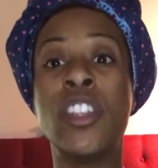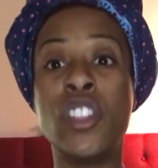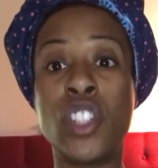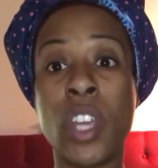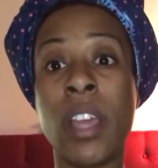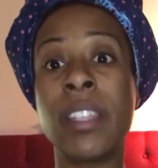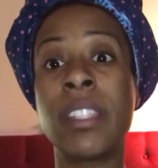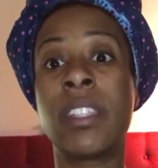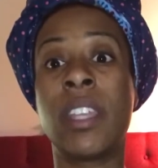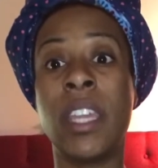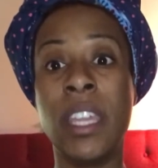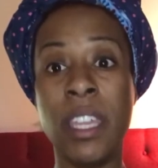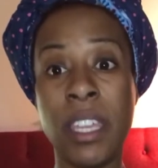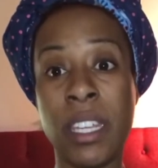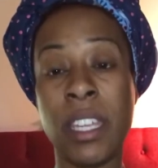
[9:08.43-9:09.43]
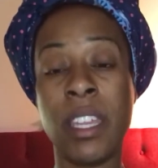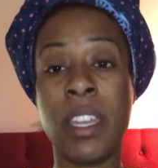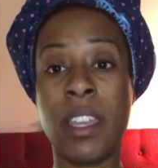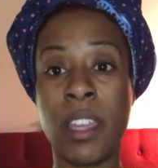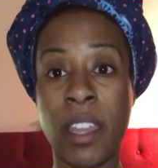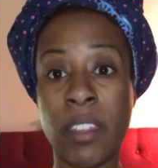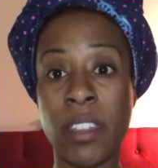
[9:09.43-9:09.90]
Just the
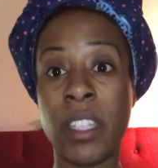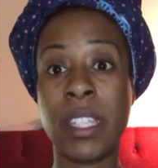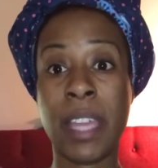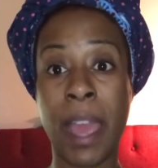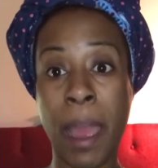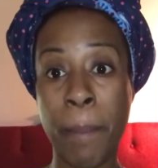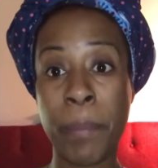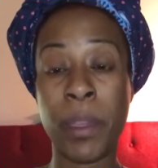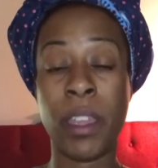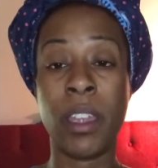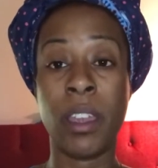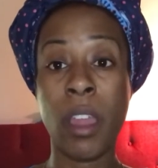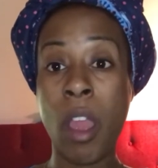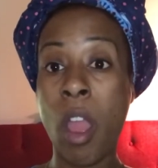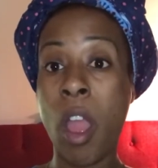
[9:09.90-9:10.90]
hitting and the tapping